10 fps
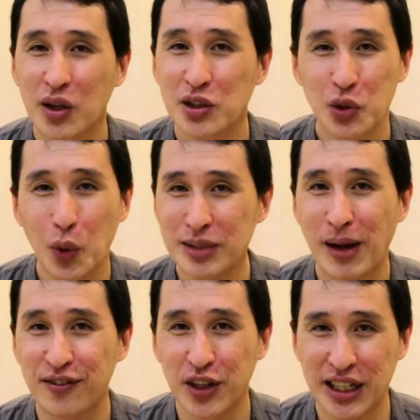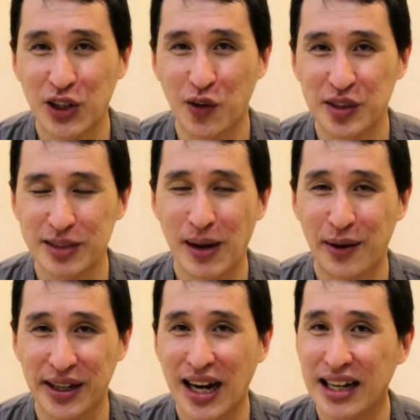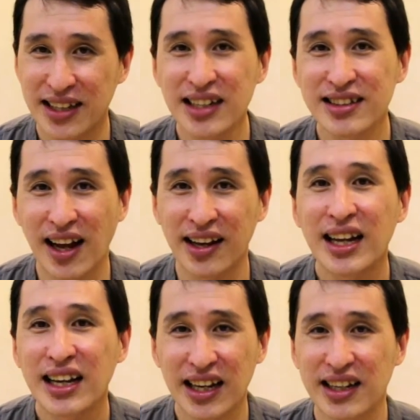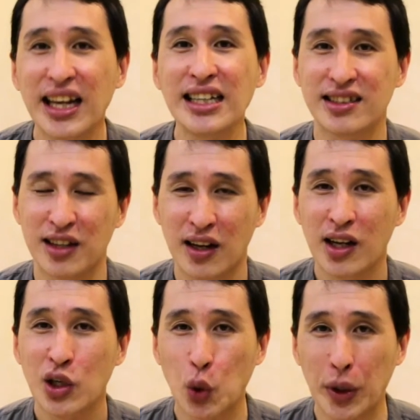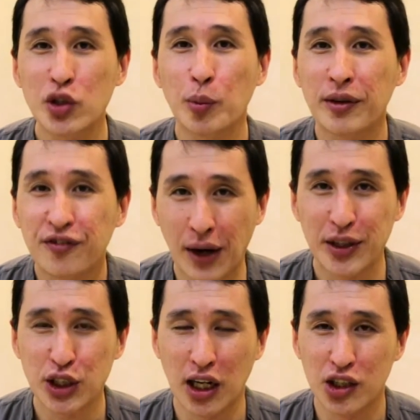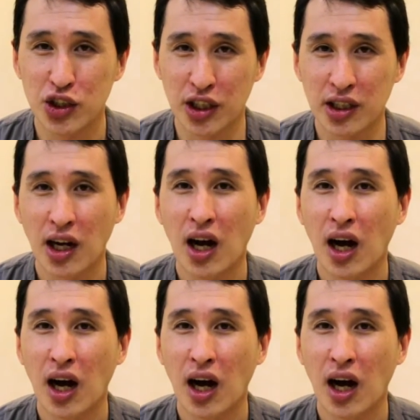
So what's my verdict of this pairing? I think that it is going to be very challenging.